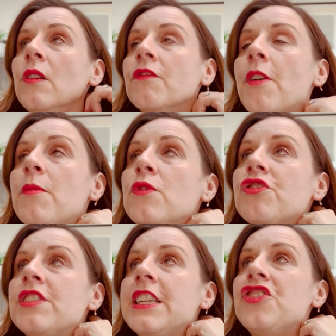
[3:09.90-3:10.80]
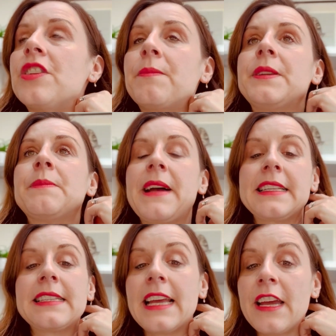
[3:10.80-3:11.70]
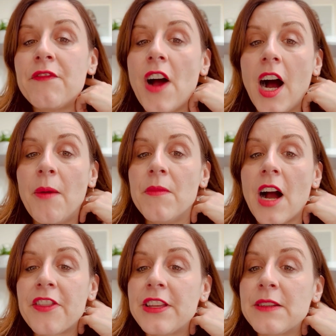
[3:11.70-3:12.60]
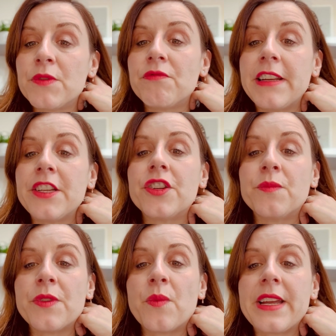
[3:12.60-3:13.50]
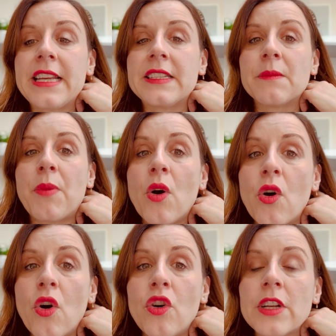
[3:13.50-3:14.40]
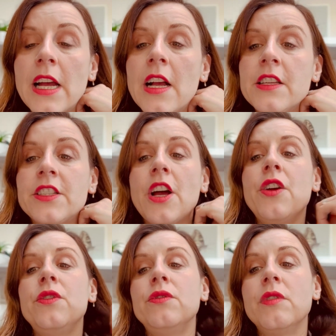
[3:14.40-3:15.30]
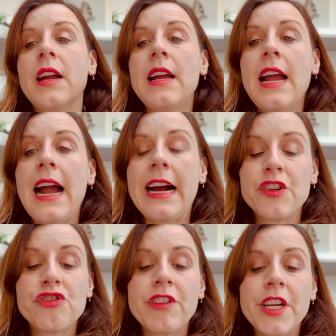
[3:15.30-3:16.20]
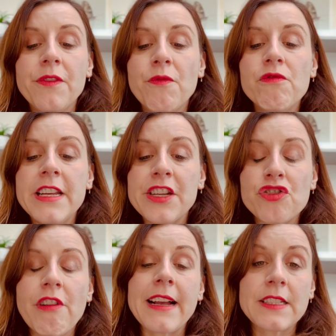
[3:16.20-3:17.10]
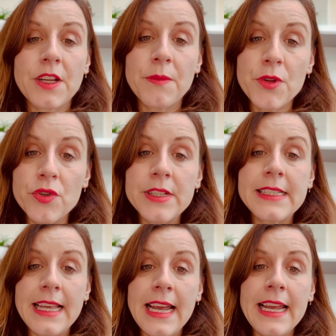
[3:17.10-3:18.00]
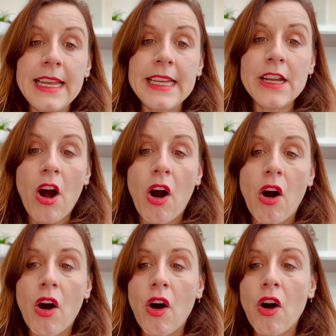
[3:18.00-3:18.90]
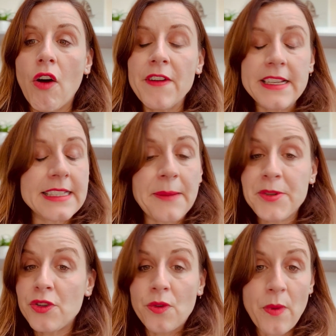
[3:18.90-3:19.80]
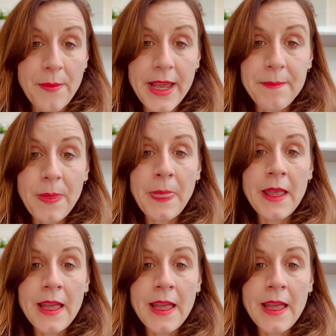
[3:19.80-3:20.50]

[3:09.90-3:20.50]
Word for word: from a more strategic perspective, um, I think it was really good with weekly support. So Andrea really attracts a community of exceptional women.